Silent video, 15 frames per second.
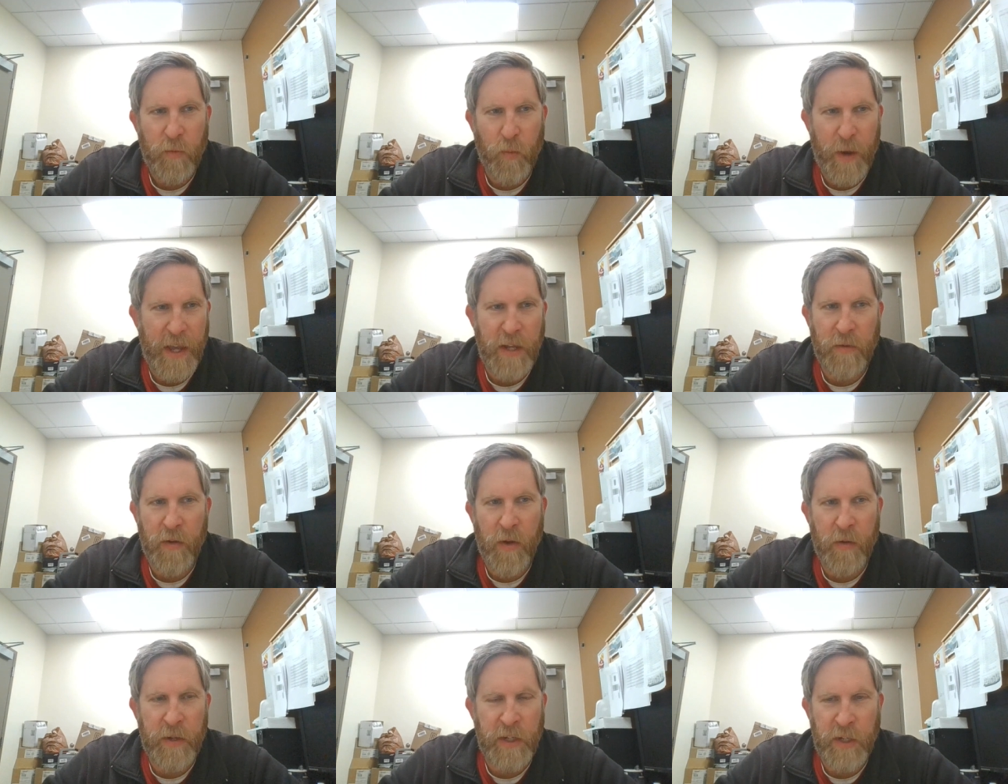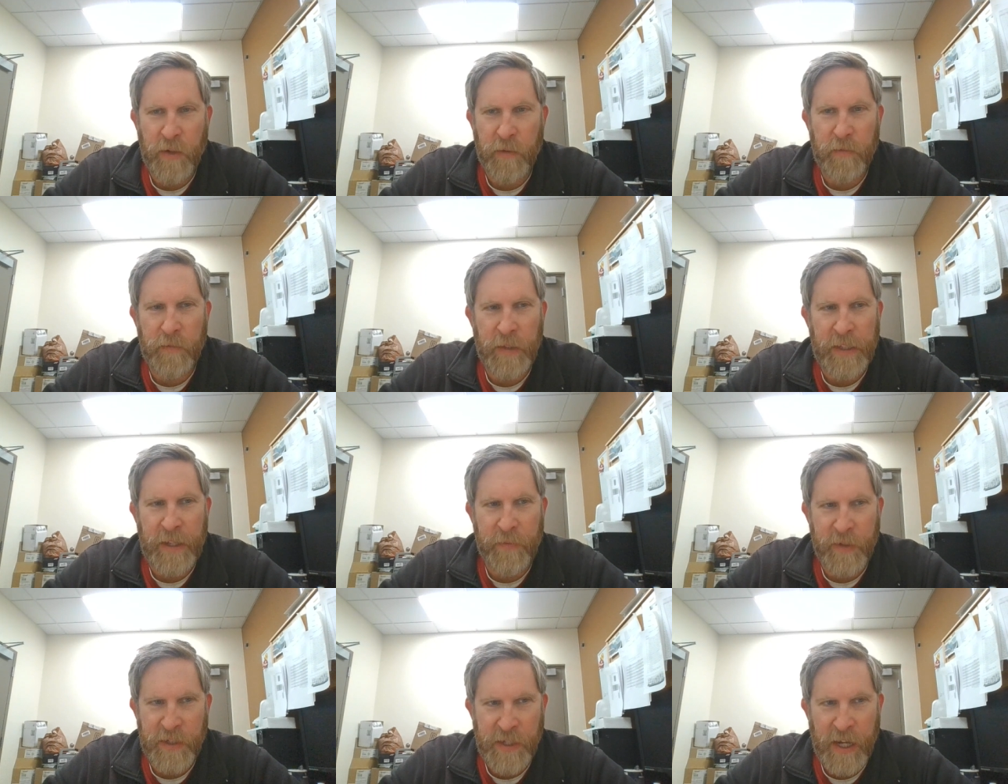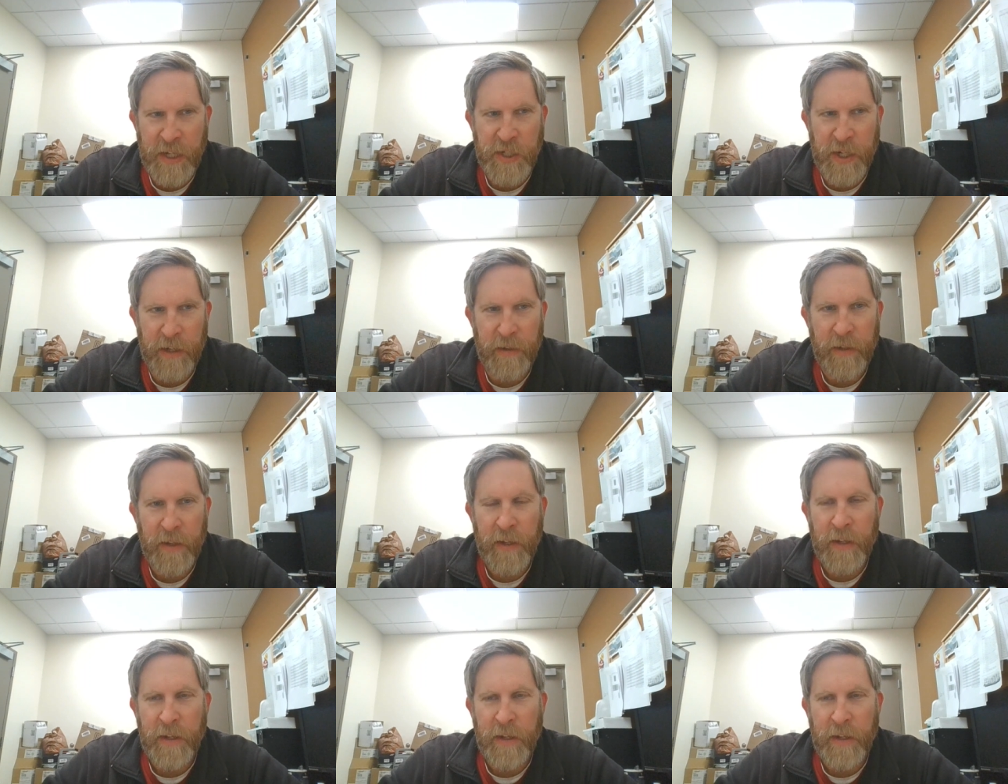weigh your own and you don't really even touch it.